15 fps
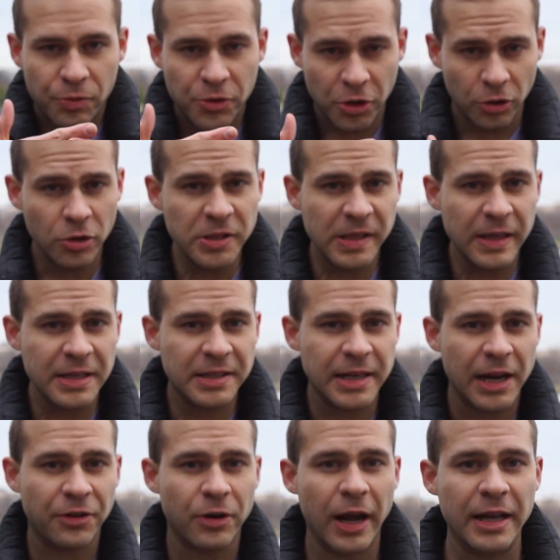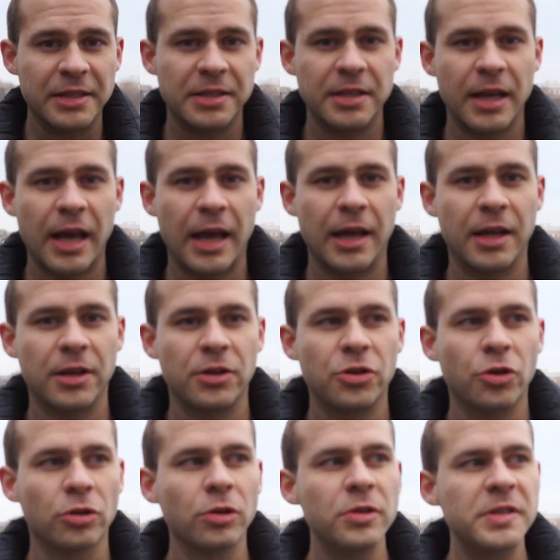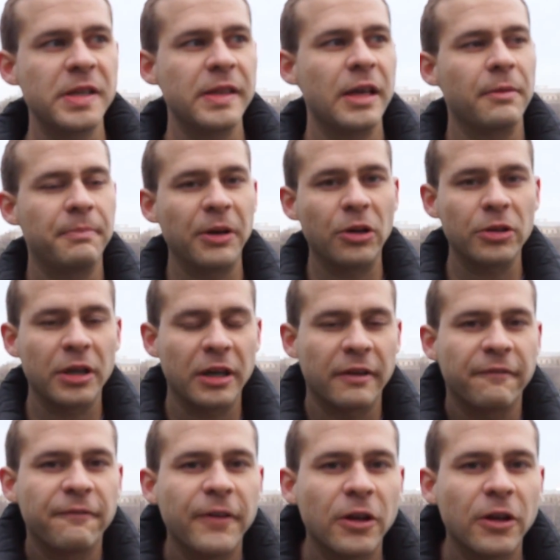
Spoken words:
you're losing these dendrites and you're losing the ability to